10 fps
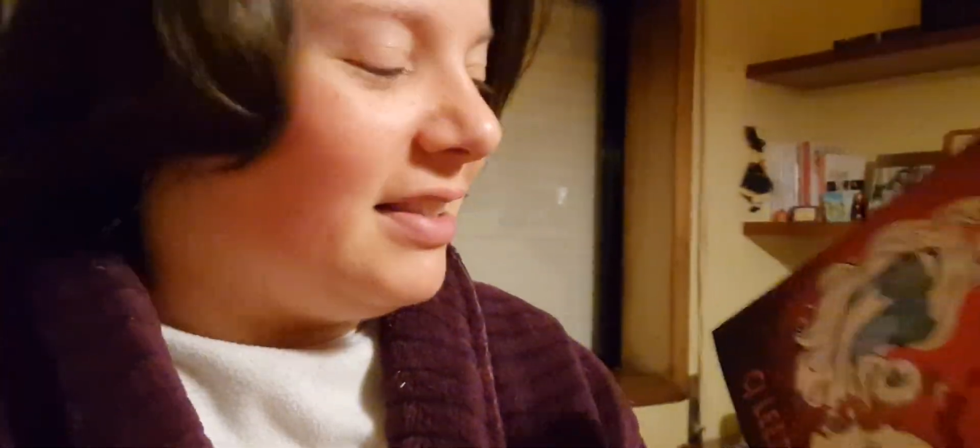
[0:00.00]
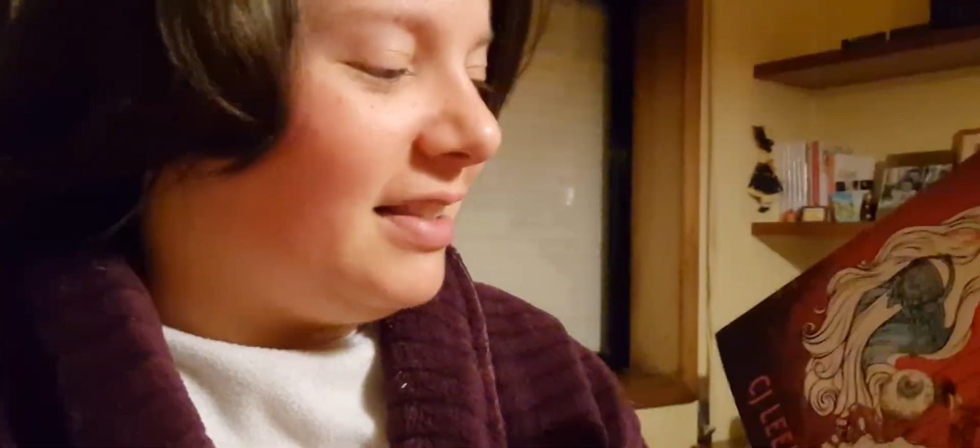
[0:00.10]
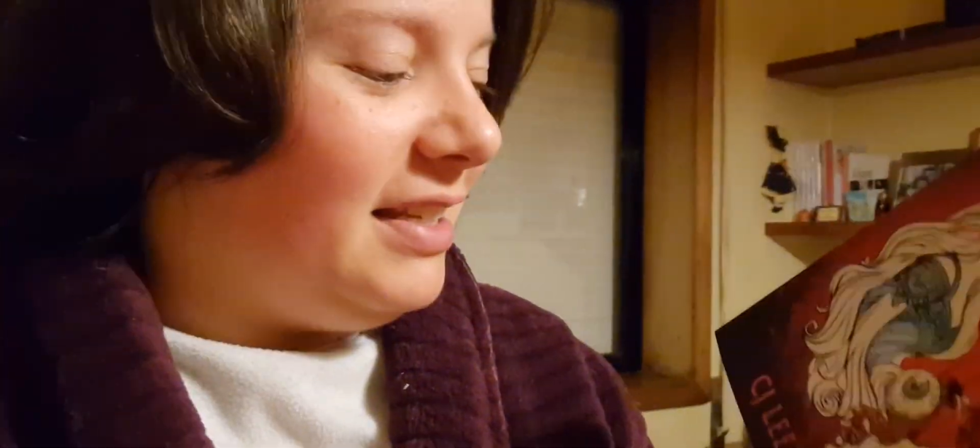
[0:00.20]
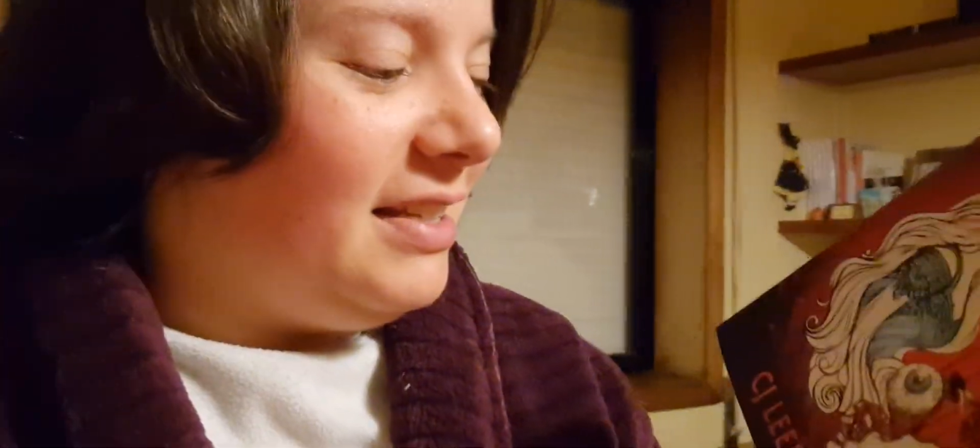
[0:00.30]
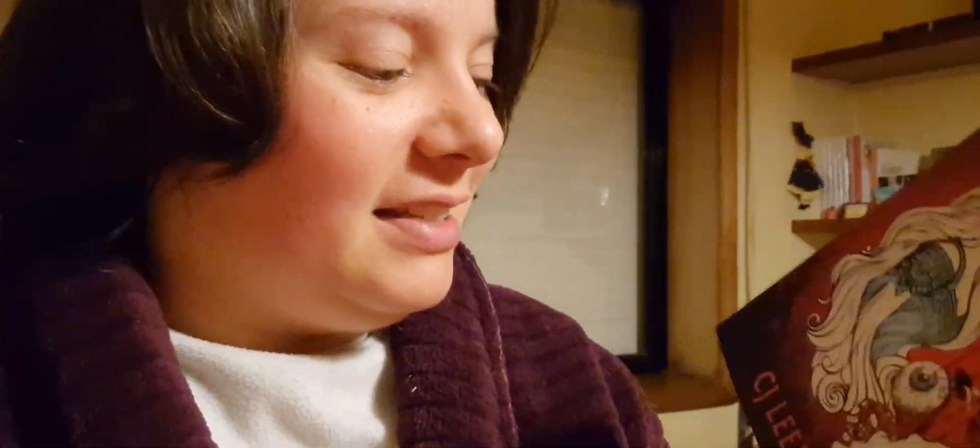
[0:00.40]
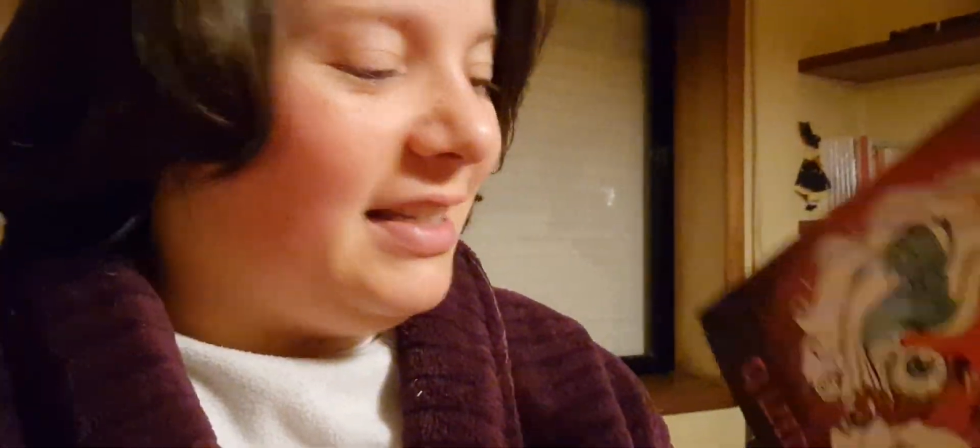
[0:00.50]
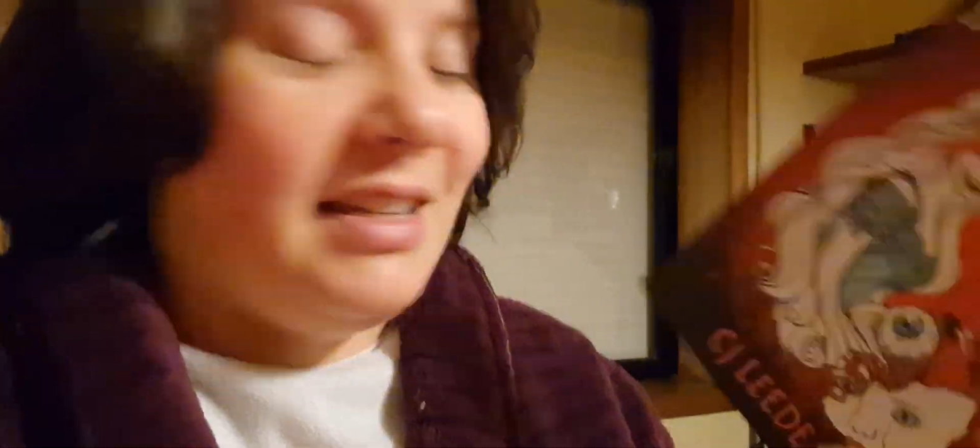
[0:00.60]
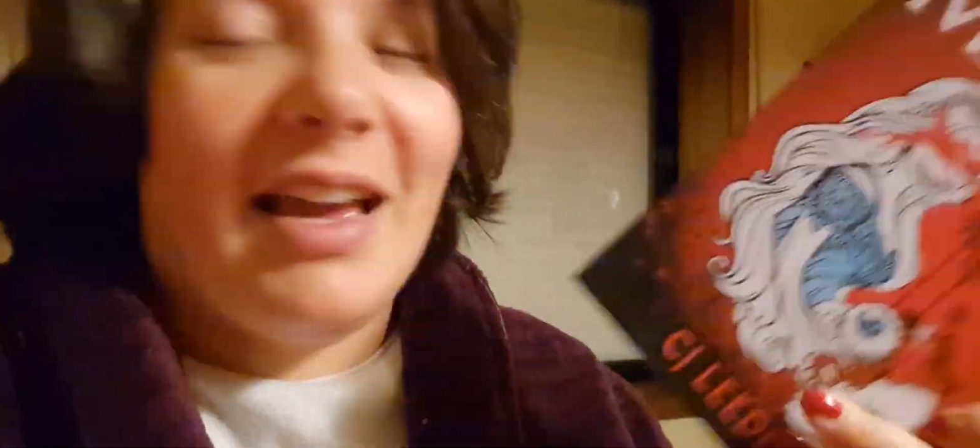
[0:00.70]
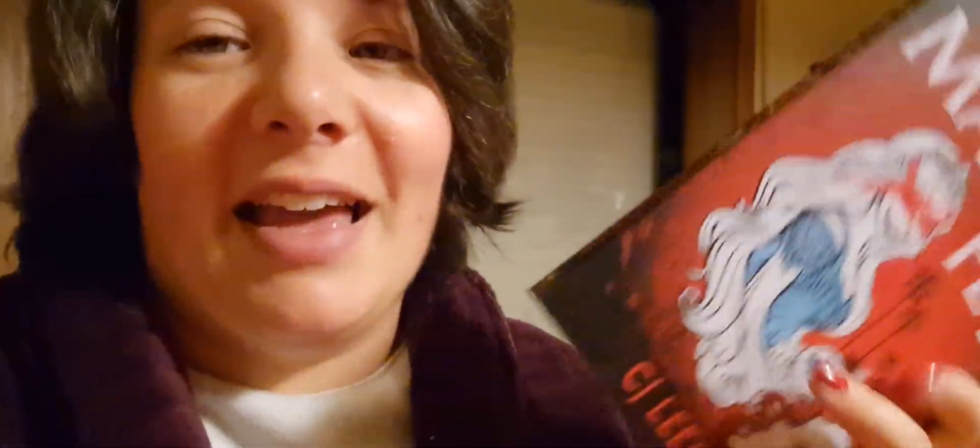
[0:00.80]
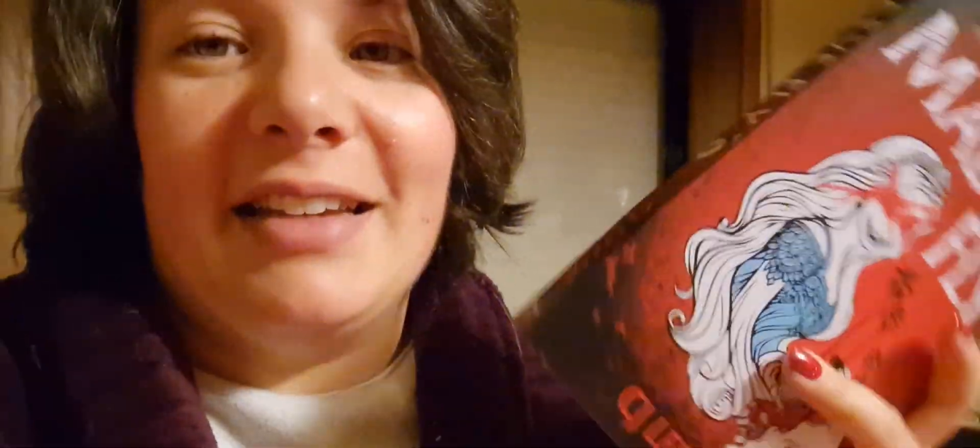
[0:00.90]

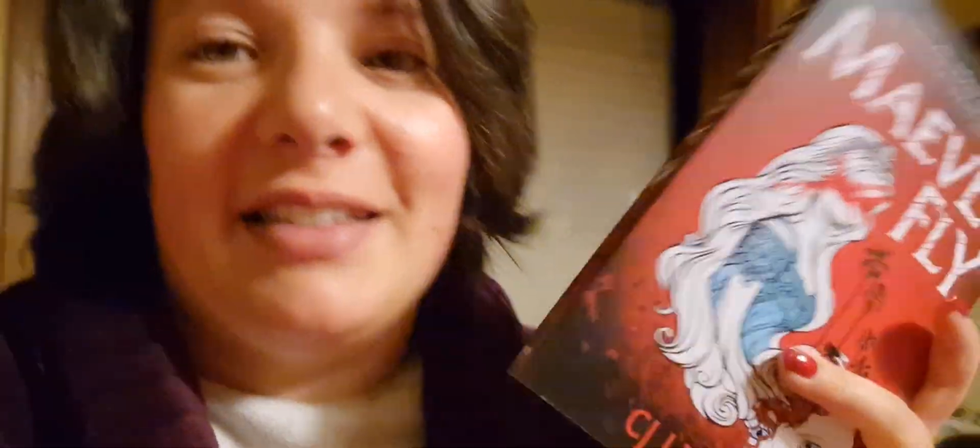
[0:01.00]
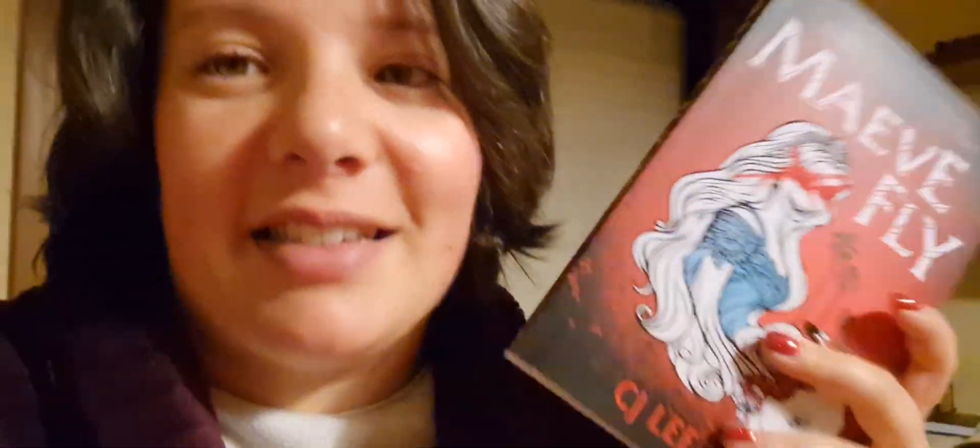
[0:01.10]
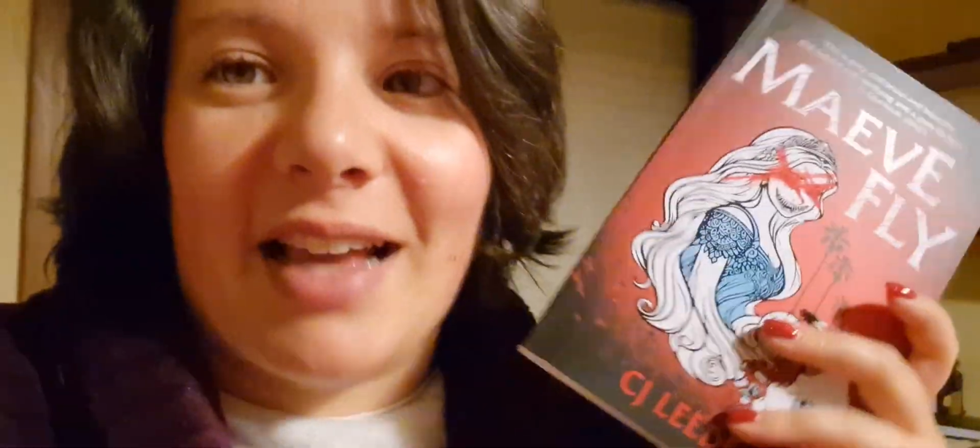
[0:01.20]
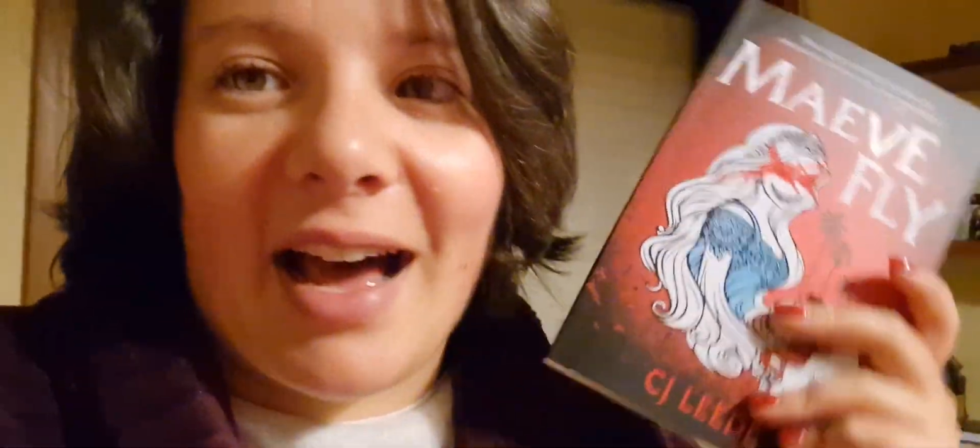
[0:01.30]
Leedy, and